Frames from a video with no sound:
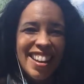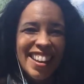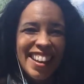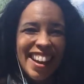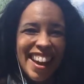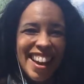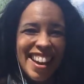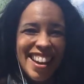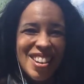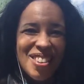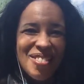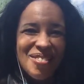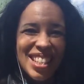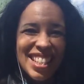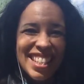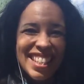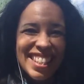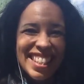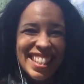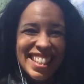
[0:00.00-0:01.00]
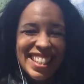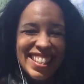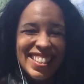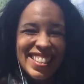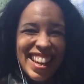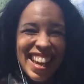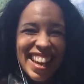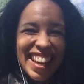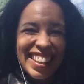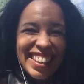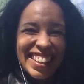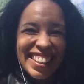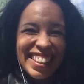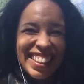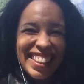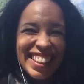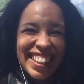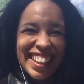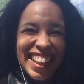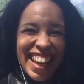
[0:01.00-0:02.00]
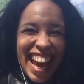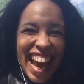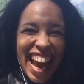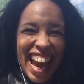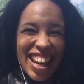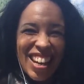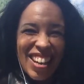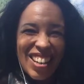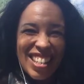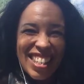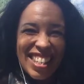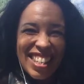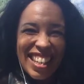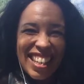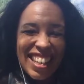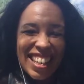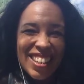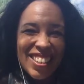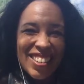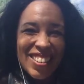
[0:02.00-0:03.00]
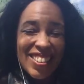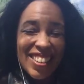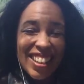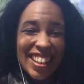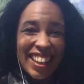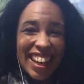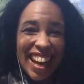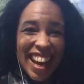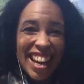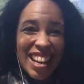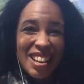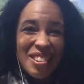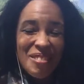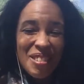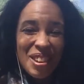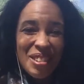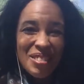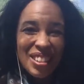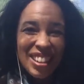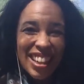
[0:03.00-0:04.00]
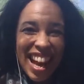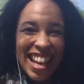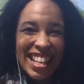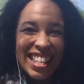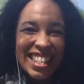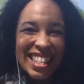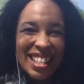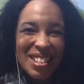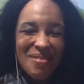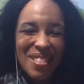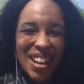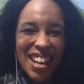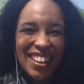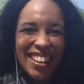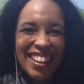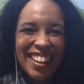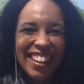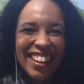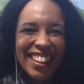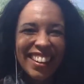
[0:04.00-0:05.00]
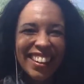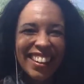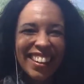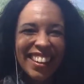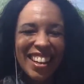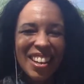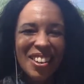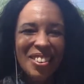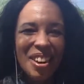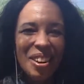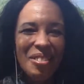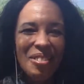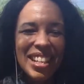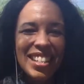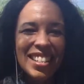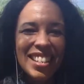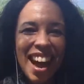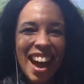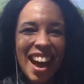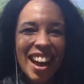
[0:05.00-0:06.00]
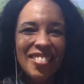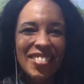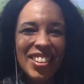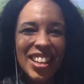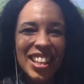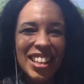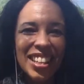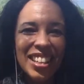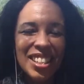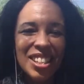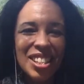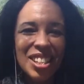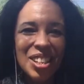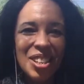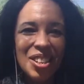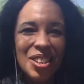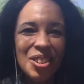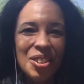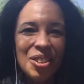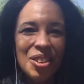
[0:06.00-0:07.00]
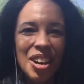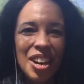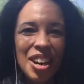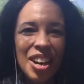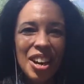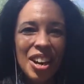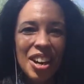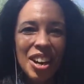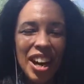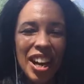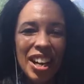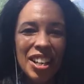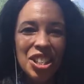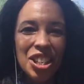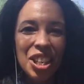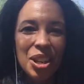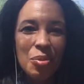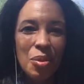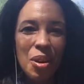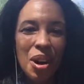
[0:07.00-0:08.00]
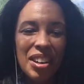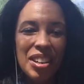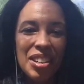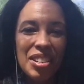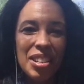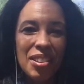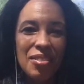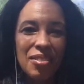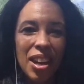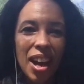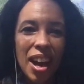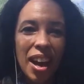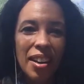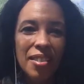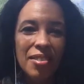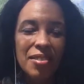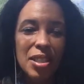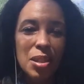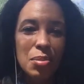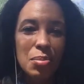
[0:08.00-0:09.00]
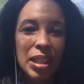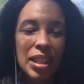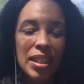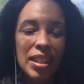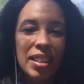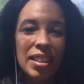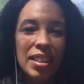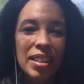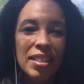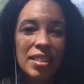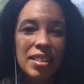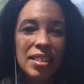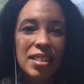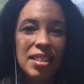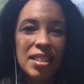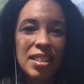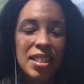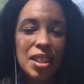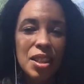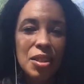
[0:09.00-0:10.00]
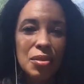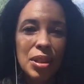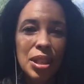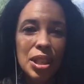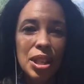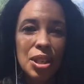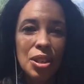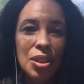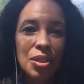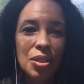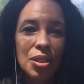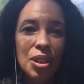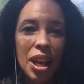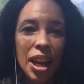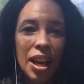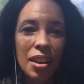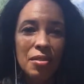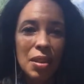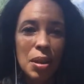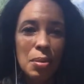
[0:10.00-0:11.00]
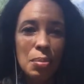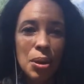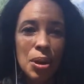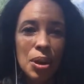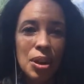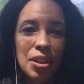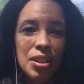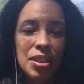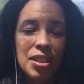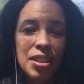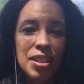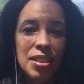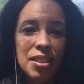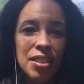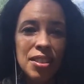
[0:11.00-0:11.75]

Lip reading: I hope to see you then, and I'll see you again from Glastonbury, where we dive into her ancient waters of life to be healed, renewed, and rebirthed.